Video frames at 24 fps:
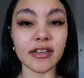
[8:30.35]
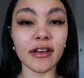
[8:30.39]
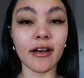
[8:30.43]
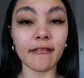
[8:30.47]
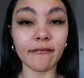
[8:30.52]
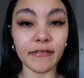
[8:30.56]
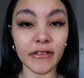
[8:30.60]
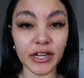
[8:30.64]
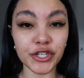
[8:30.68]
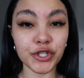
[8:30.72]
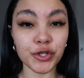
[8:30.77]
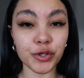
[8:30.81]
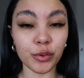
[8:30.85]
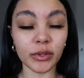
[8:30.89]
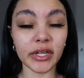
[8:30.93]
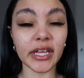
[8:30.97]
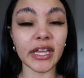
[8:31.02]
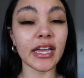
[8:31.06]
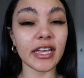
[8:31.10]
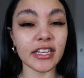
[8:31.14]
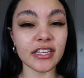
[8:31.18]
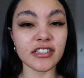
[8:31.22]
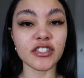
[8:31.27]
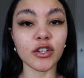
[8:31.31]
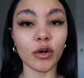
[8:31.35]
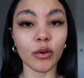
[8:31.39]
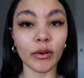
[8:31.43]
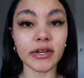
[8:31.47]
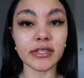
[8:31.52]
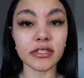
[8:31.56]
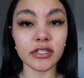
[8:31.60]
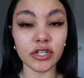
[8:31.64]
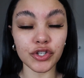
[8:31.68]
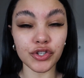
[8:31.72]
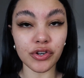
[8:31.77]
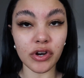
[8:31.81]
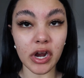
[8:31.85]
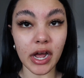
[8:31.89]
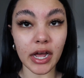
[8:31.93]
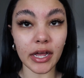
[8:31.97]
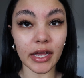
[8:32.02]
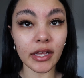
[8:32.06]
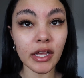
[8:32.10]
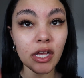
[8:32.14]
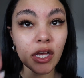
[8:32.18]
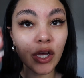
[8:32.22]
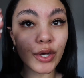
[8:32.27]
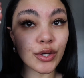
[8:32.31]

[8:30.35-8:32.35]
eventually is going to dry.